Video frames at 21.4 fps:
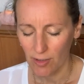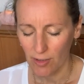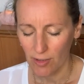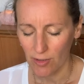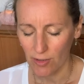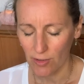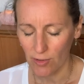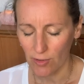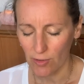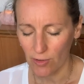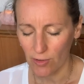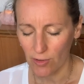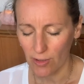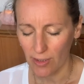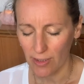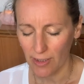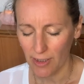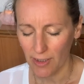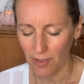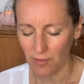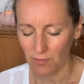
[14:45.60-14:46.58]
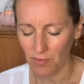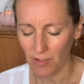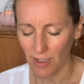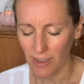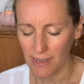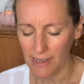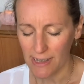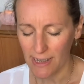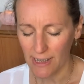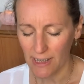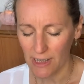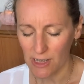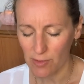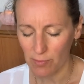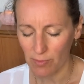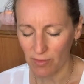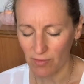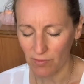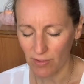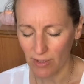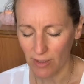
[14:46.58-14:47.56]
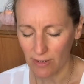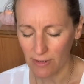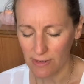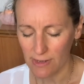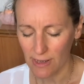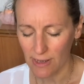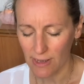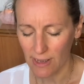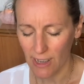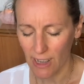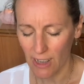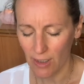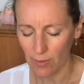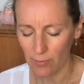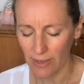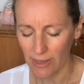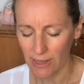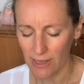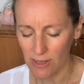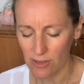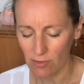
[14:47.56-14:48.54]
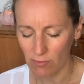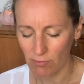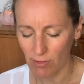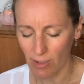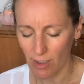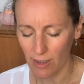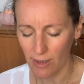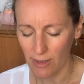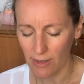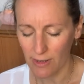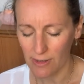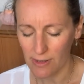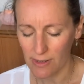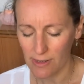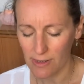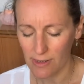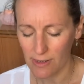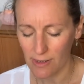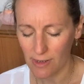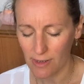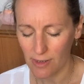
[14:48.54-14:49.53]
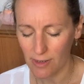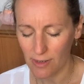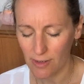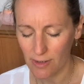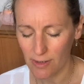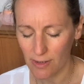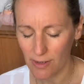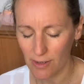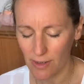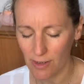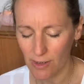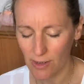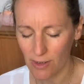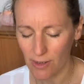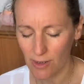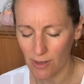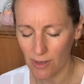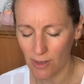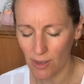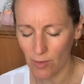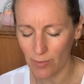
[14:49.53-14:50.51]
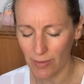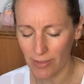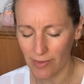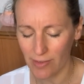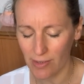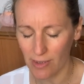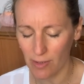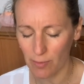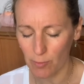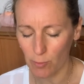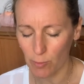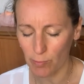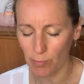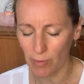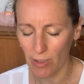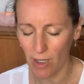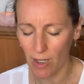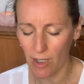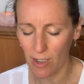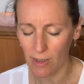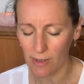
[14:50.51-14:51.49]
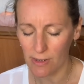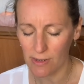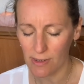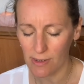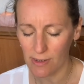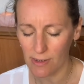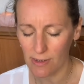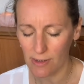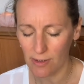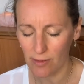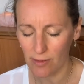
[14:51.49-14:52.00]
you're inviting it to be felt, allowing it to rise, knowing that it will pass.